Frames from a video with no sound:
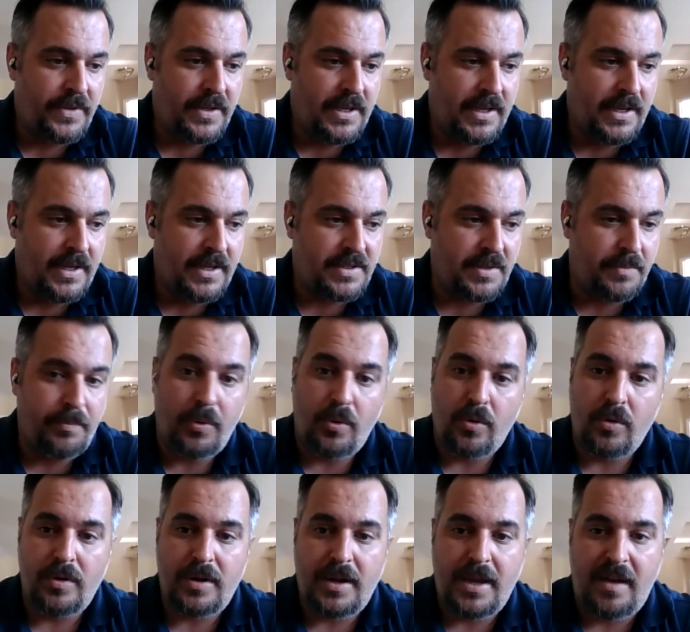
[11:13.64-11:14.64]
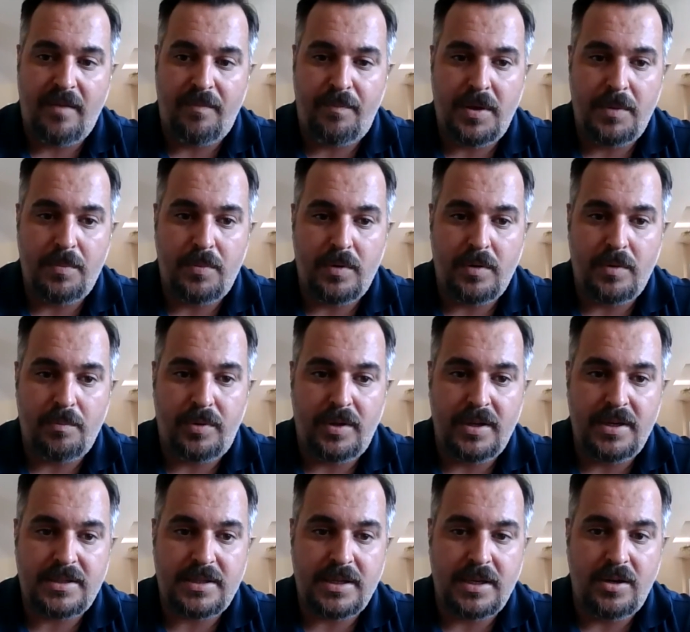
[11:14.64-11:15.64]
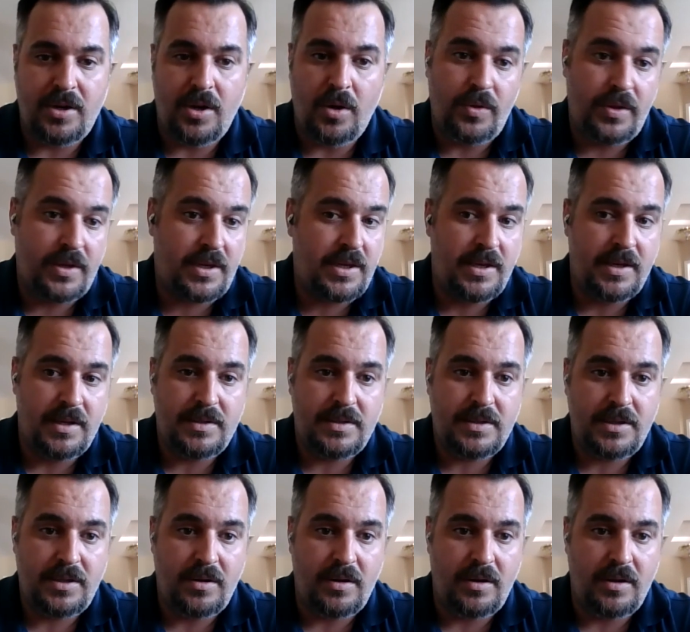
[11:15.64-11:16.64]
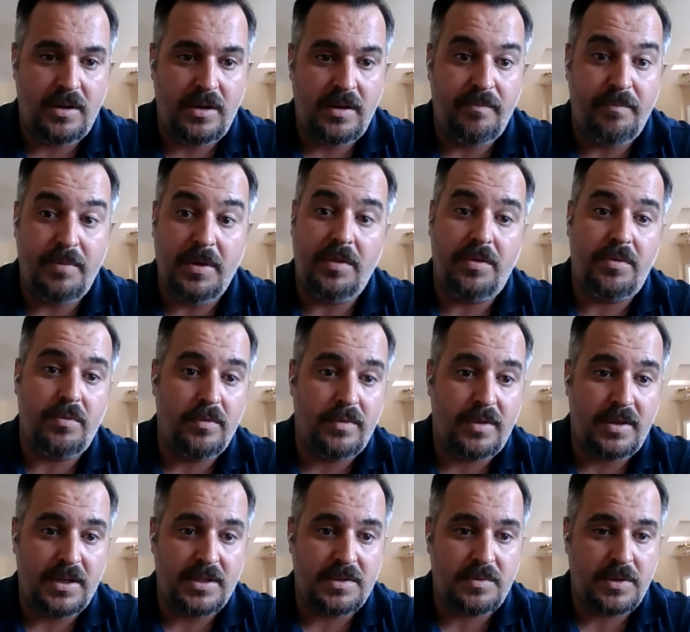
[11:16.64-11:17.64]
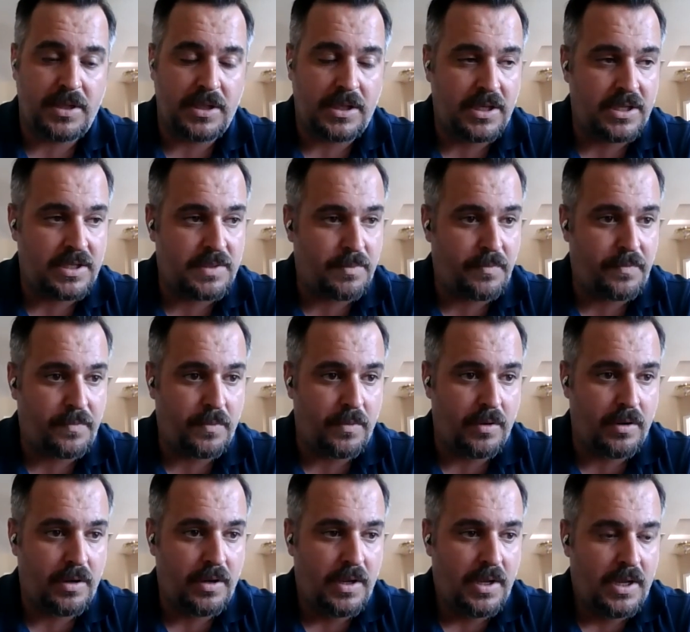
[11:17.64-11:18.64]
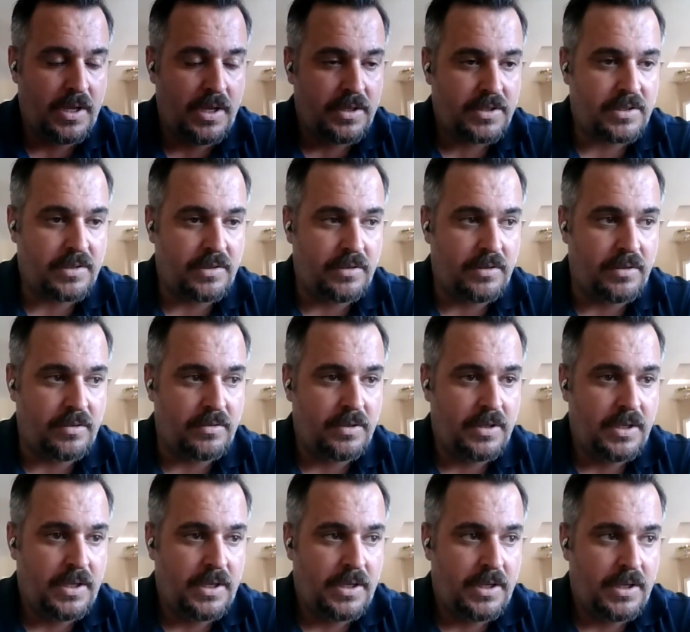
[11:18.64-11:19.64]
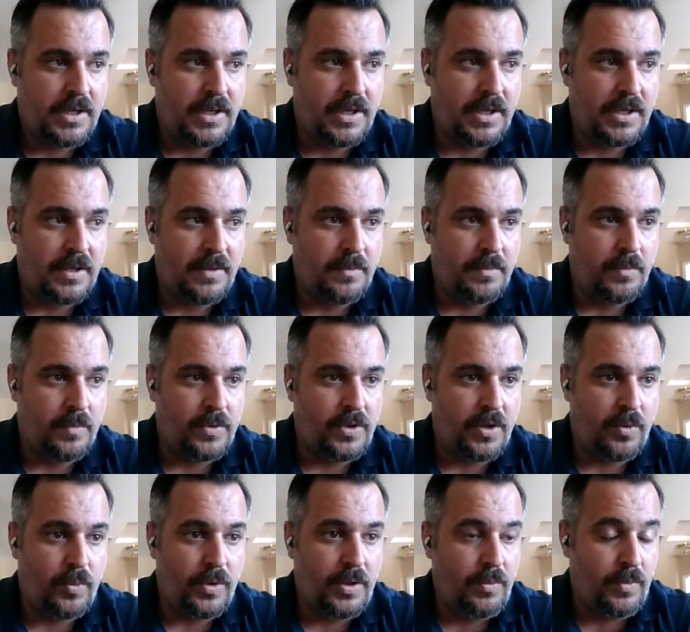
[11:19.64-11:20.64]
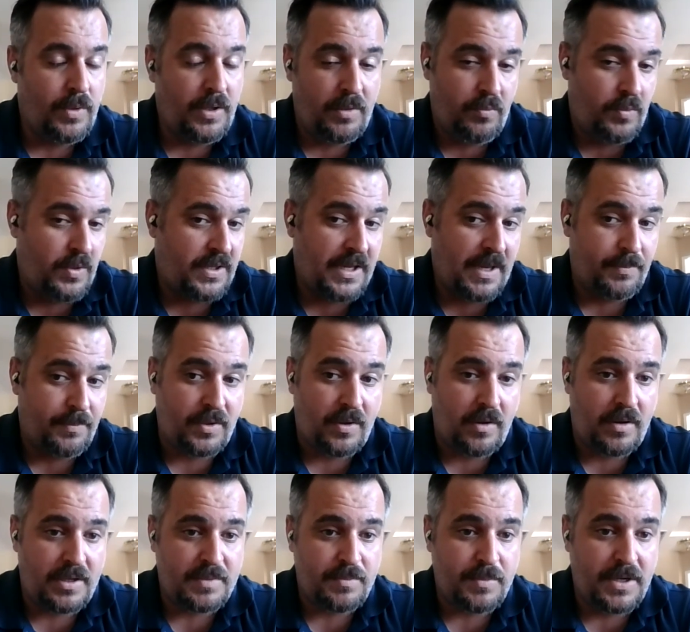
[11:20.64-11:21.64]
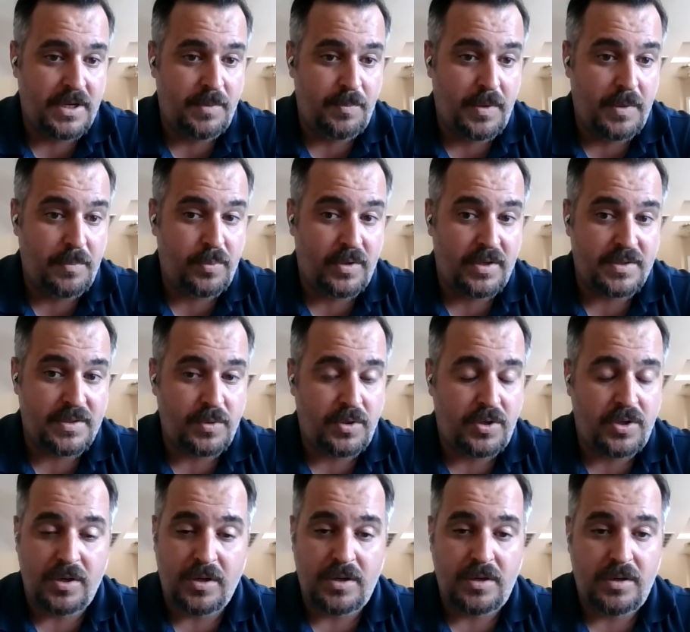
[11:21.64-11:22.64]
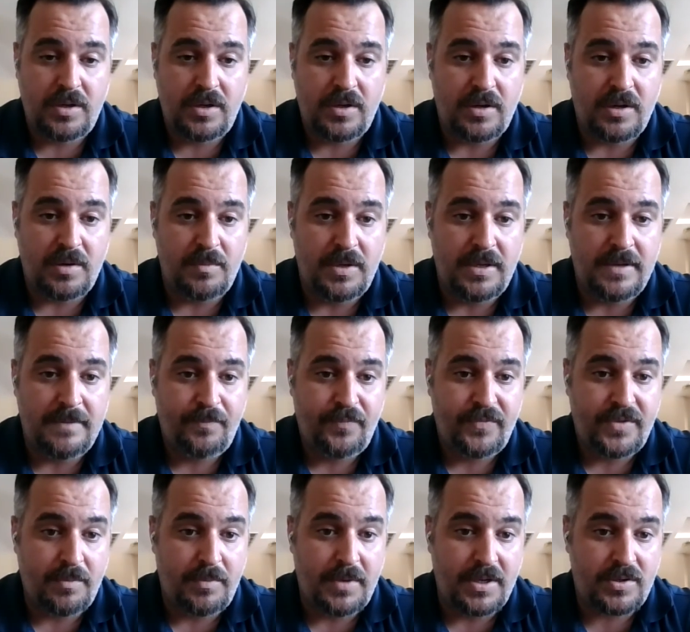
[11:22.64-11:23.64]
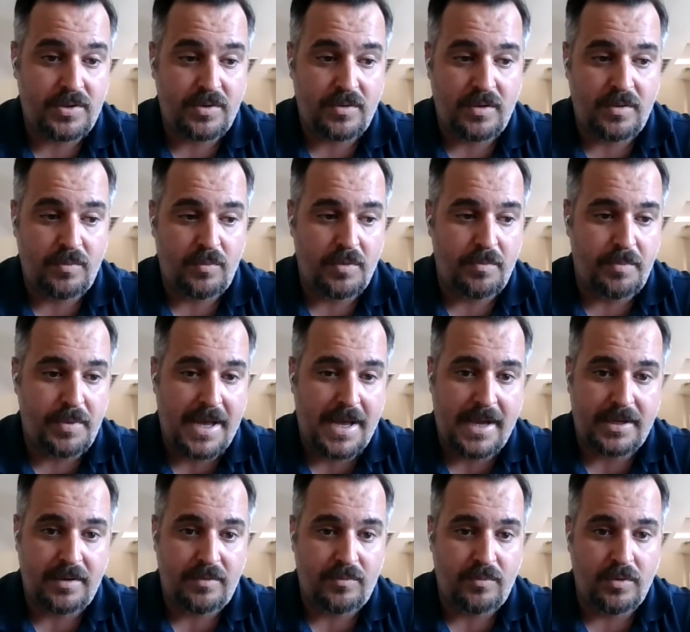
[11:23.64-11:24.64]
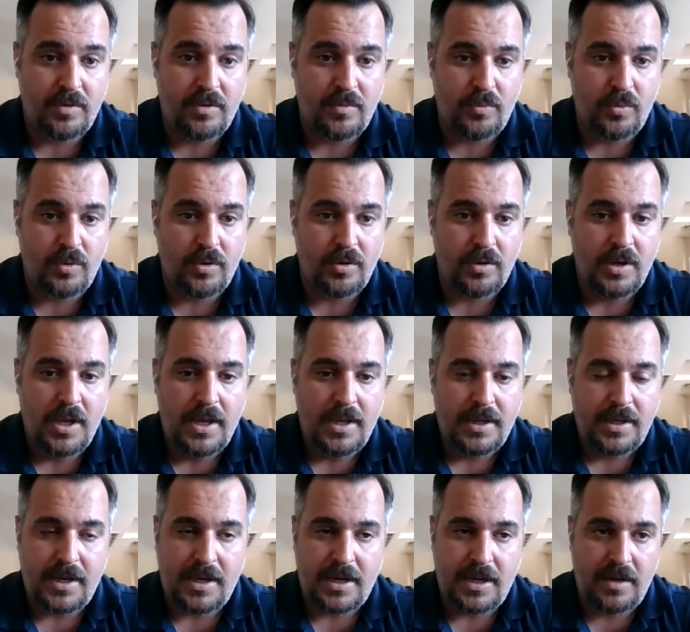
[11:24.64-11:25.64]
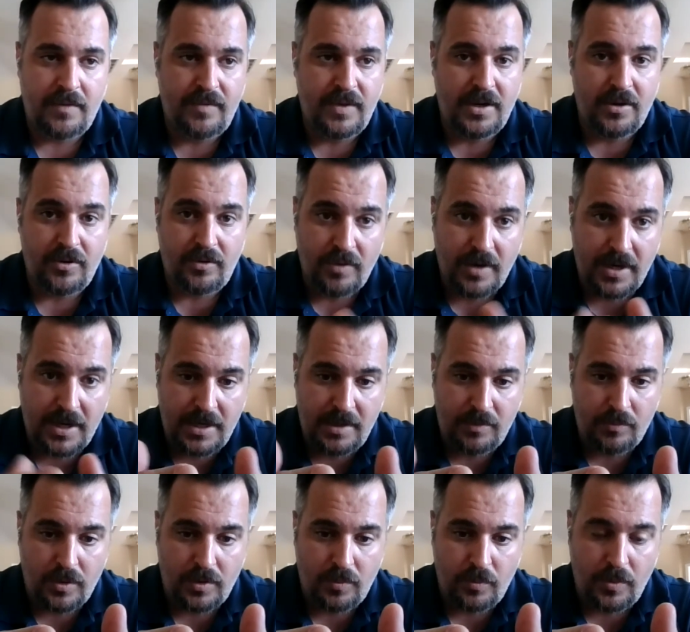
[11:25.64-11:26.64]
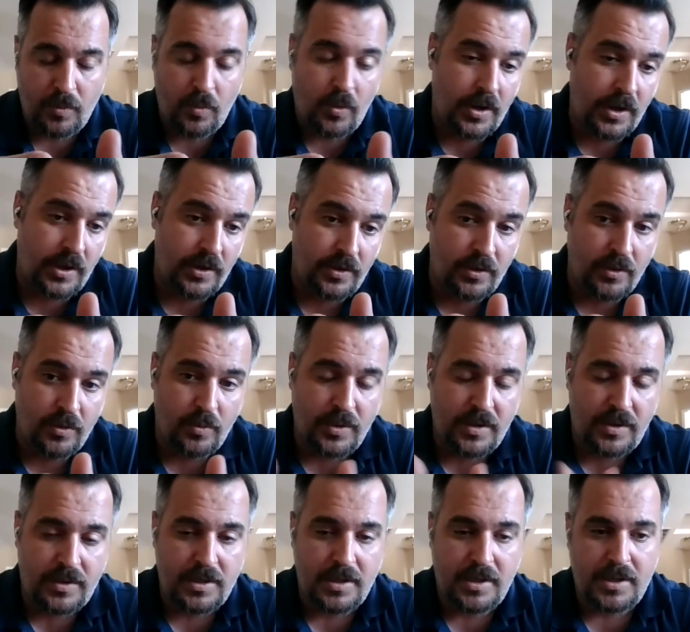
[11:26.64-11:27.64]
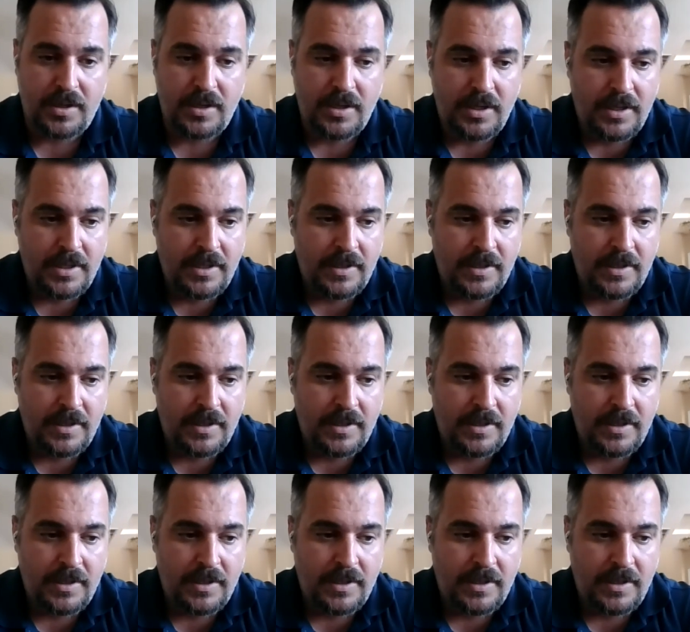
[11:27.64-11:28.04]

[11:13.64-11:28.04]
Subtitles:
it's important to have people in place that know the kids, and have been through things with the kids before. So, we kept on as many people as we could, you know what I mean, to make sure that we're back and we're kind of integrating what we want to do with a